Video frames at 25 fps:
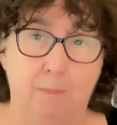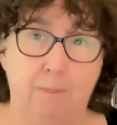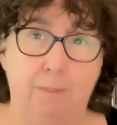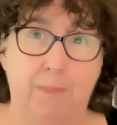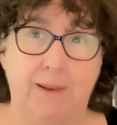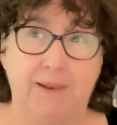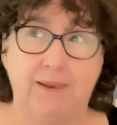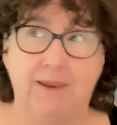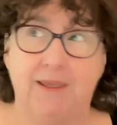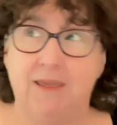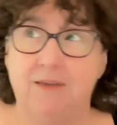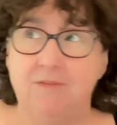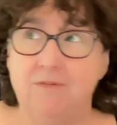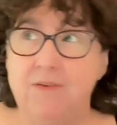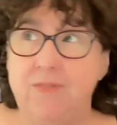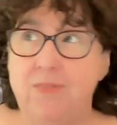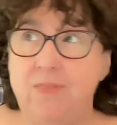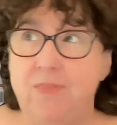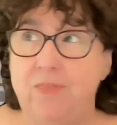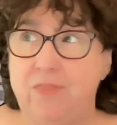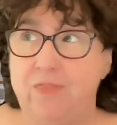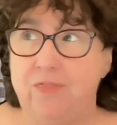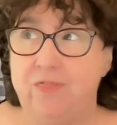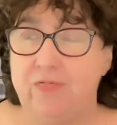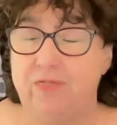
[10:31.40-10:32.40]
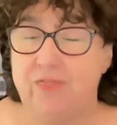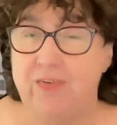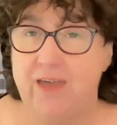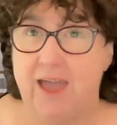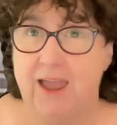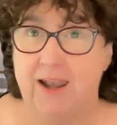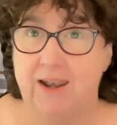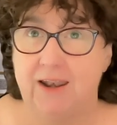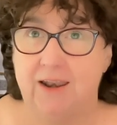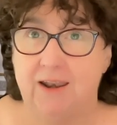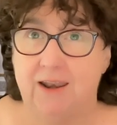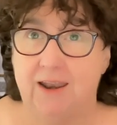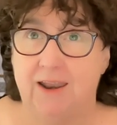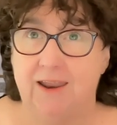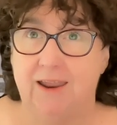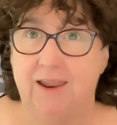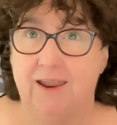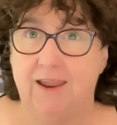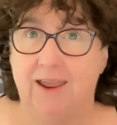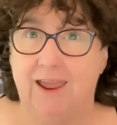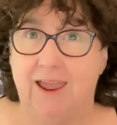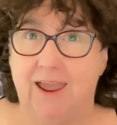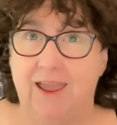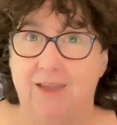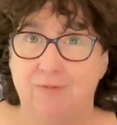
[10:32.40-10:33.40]
But given that
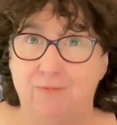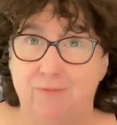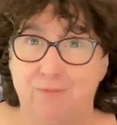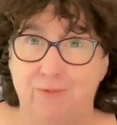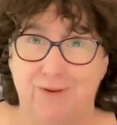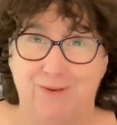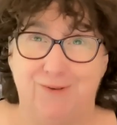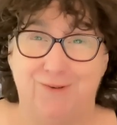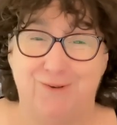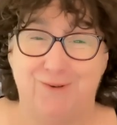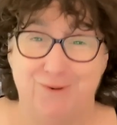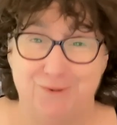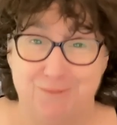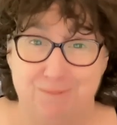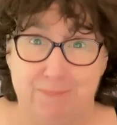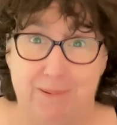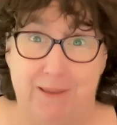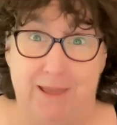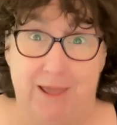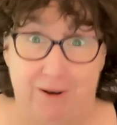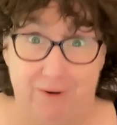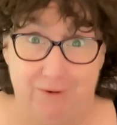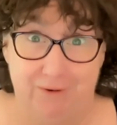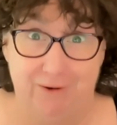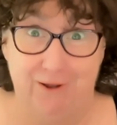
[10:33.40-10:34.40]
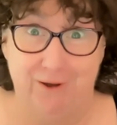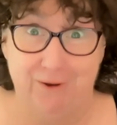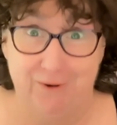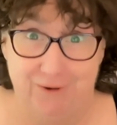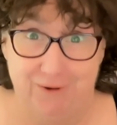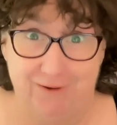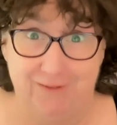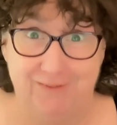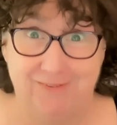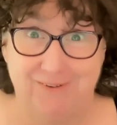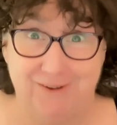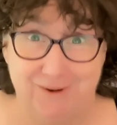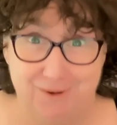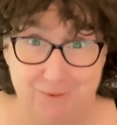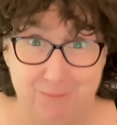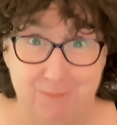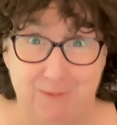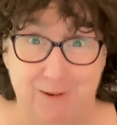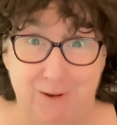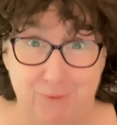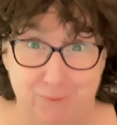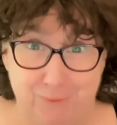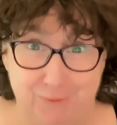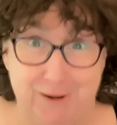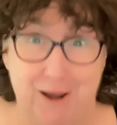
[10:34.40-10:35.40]
every £2 note is going to
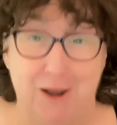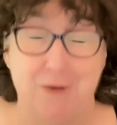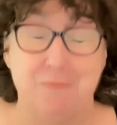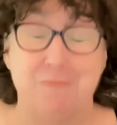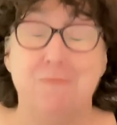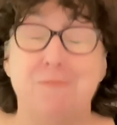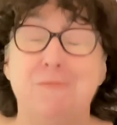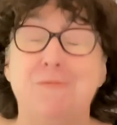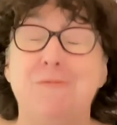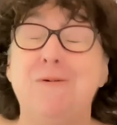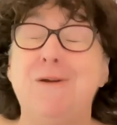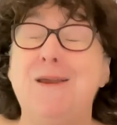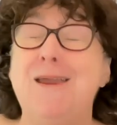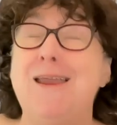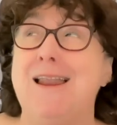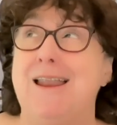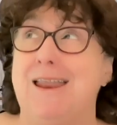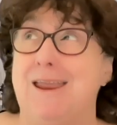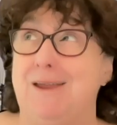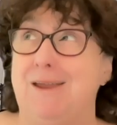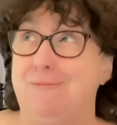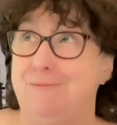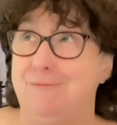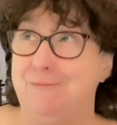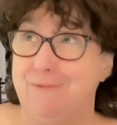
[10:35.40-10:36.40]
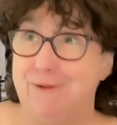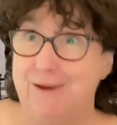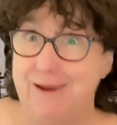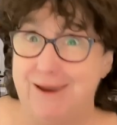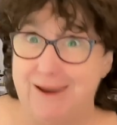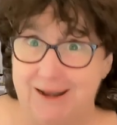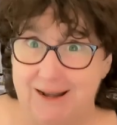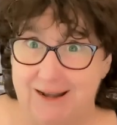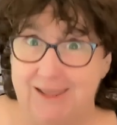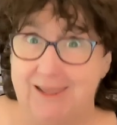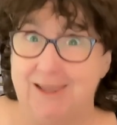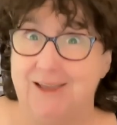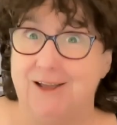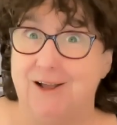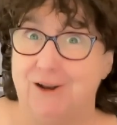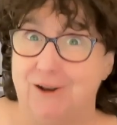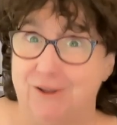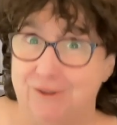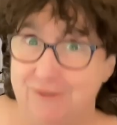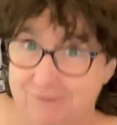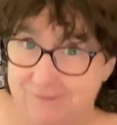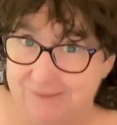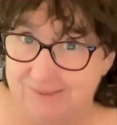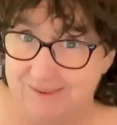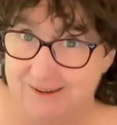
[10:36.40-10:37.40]
be looked at really, really
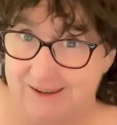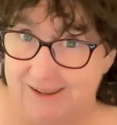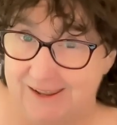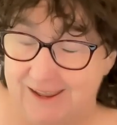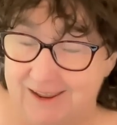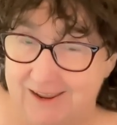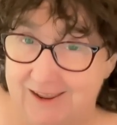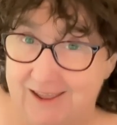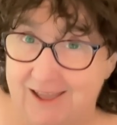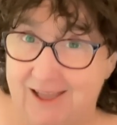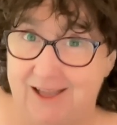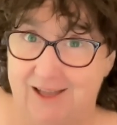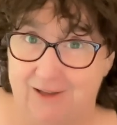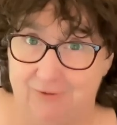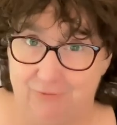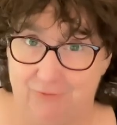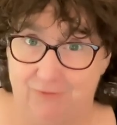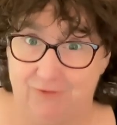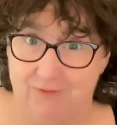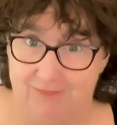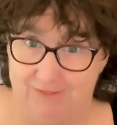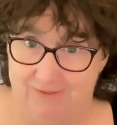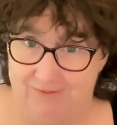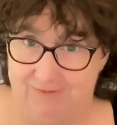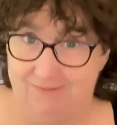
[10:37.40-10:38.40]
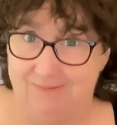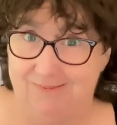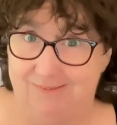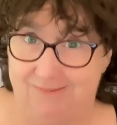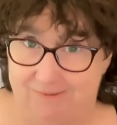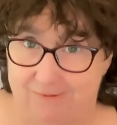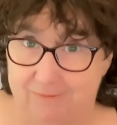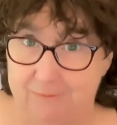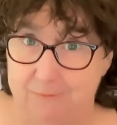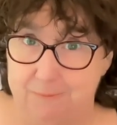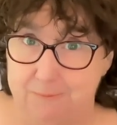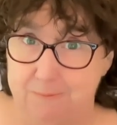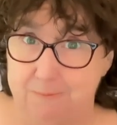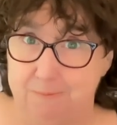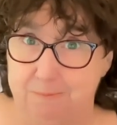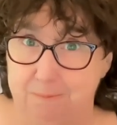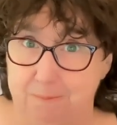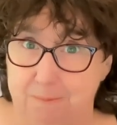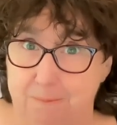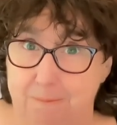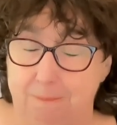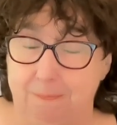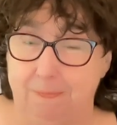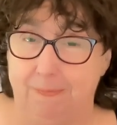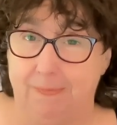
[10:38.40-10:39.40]
closely after this,
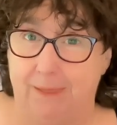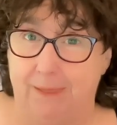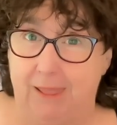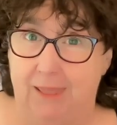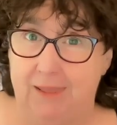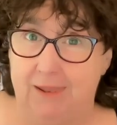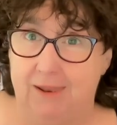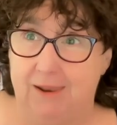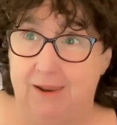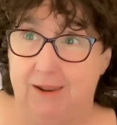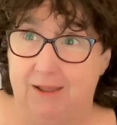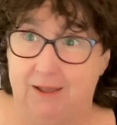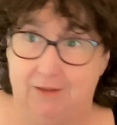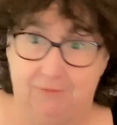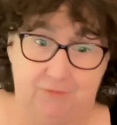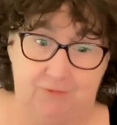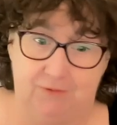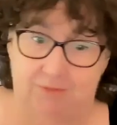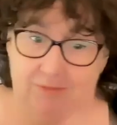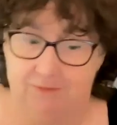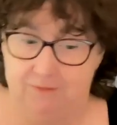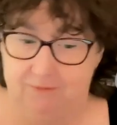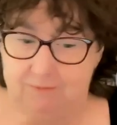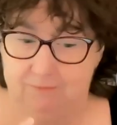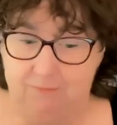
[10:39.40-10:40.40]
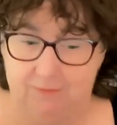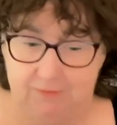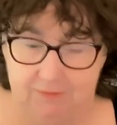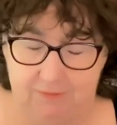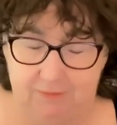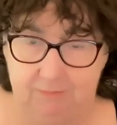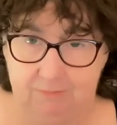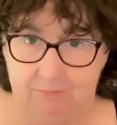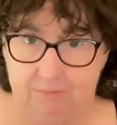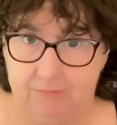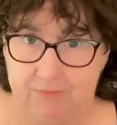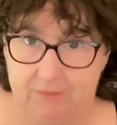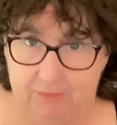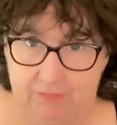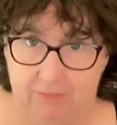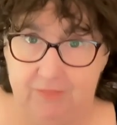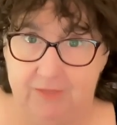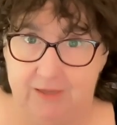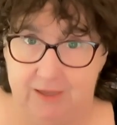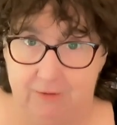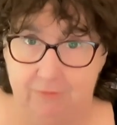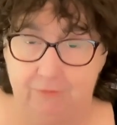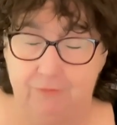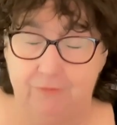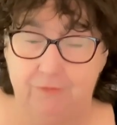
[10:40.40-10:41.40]
after the
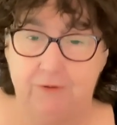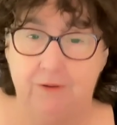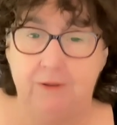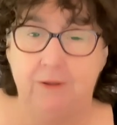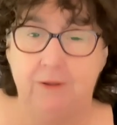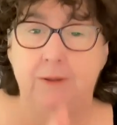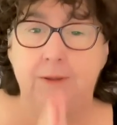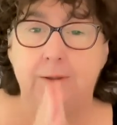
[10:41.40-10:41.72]
theft